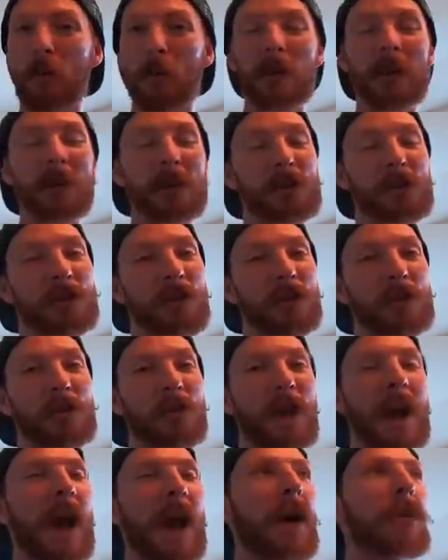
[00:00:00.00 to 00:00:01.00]
We're going to show you
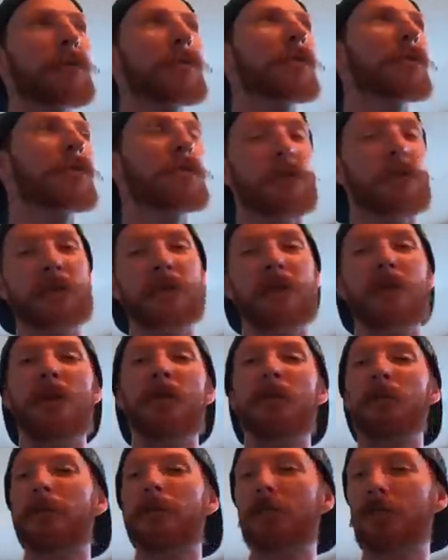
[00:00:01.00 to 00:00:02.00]
how to start your
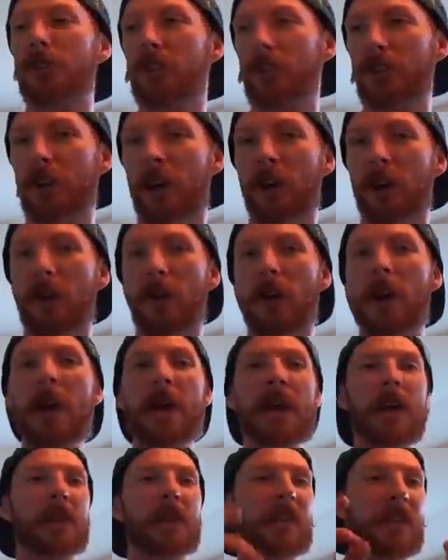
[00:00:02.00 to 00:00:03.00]
own fishing channel
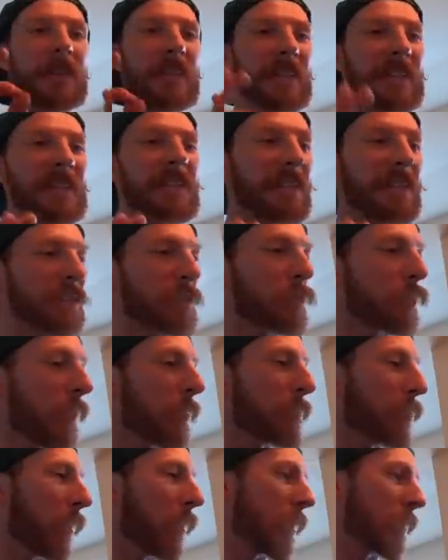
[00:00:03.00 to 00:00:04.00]
the easiest way
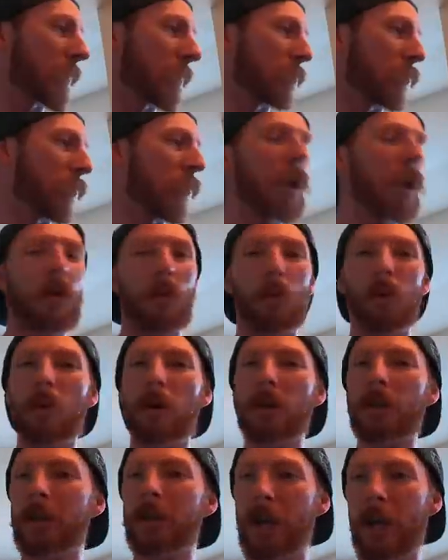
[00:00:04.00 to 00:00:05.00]
possible.
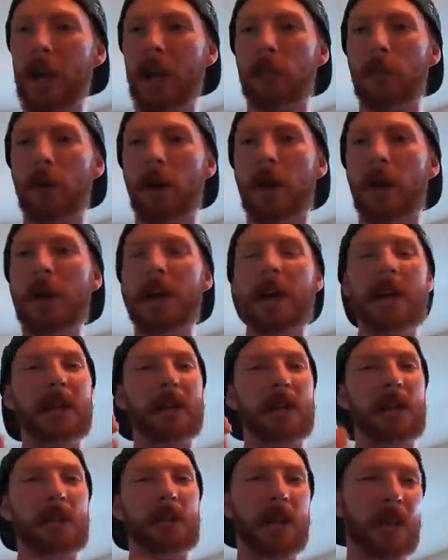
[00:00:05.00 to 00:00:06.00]
One camera
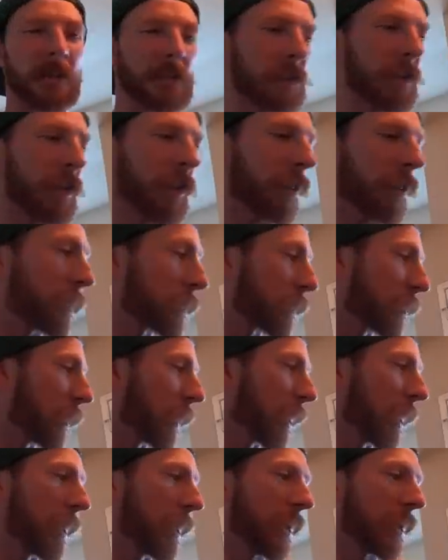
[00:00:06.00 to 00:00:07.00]
and get things done. Let's go
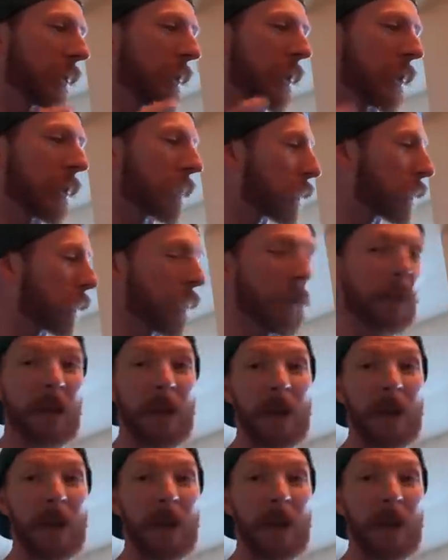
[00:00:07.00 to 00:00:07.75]
ahead and get into it.